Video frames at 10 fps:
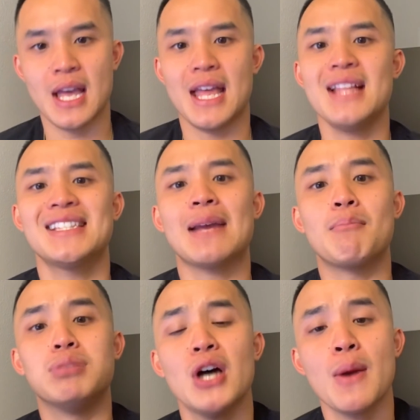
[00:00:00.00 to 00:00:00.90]
it's like
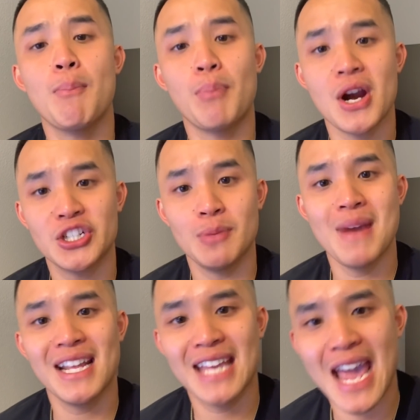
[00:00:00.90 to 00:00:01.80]
blood pressure
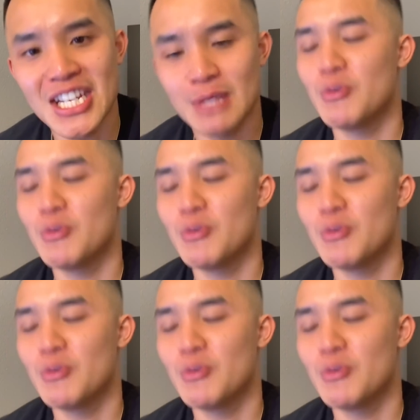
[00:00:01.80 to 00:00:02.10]
medication.